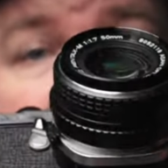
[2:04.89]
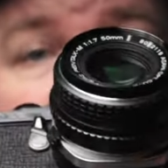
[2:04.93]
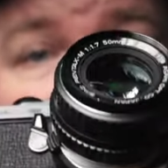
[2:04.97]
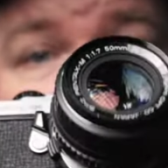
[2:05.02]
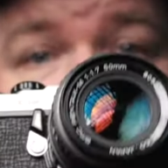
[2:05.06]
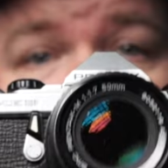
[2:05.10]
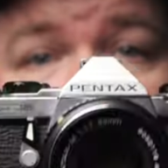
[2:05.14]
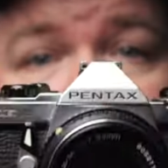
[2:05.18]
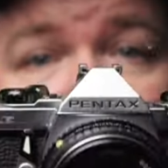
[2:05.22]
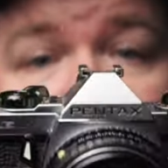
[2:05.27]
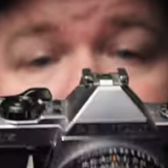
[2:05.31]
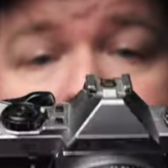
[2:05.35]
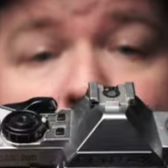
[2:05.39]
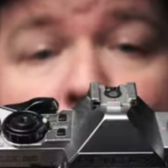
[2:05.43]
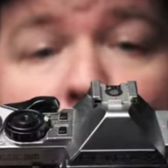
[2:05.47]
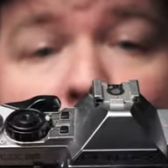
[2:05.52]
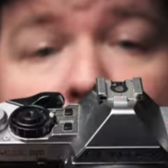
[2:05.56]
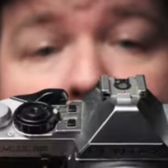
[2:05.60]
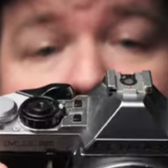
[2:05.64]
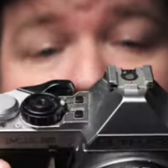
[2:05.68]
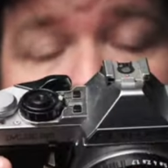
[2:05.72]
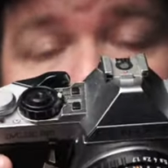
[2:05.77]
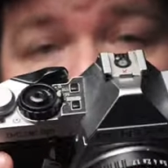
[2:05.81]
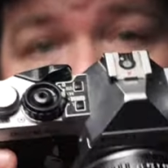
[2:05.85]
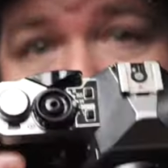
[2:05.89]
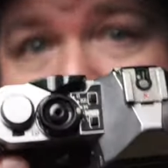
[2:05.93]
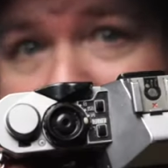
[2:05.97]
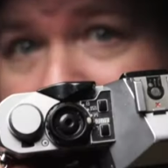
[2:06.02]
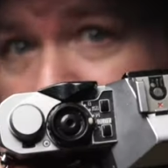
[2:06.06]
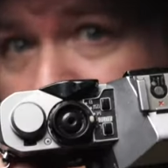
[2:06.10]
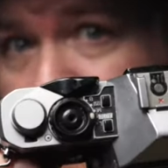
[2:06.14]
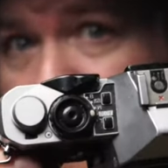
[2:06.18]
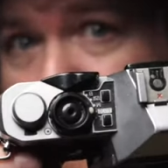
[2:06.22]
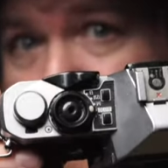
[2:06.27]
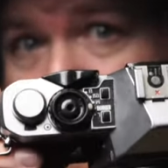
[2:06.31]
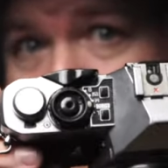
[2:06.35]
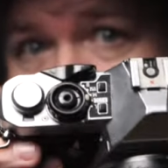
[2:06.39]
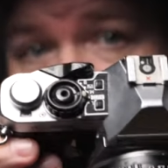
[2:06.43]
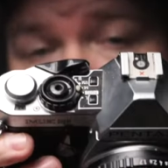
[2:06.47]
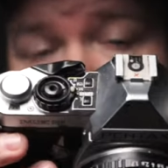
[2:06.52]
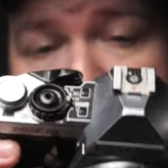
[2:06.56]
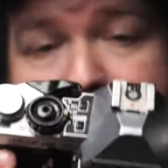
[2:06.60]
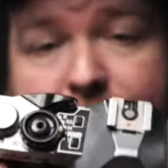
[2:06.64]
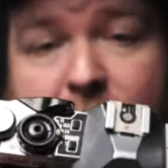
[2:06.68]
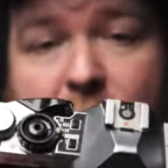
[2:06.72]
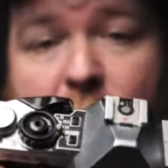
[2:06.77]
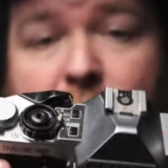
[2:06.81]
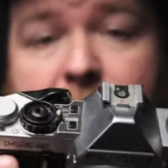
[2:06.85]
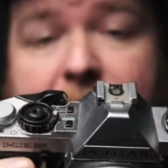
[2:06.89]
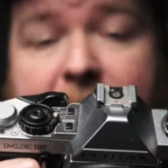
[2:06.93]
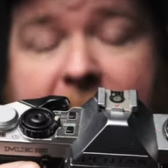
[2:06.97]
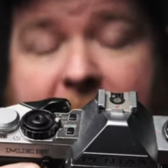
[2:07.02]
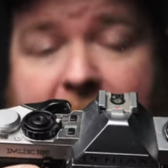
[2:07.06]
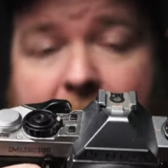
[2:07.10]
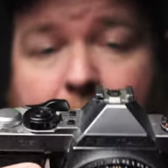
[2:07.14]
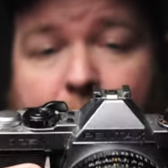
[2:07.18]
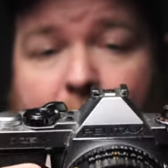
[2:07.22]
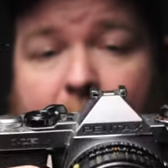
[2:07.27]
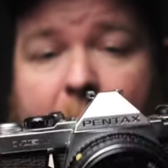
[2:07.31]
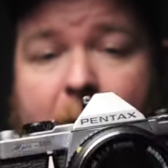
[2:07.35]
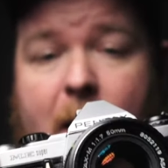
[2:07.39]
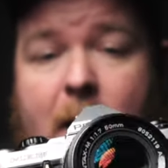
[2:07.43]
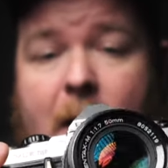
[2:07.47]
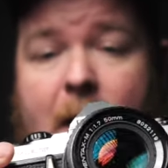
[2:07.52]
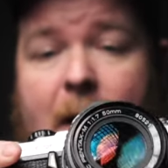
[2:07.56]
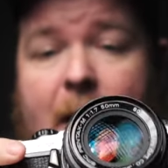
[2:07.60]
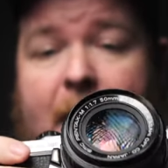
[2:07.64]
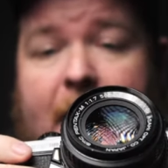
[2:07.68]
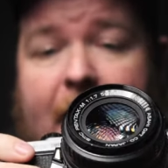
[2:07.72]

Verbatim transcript: This is a more mechanical film camera,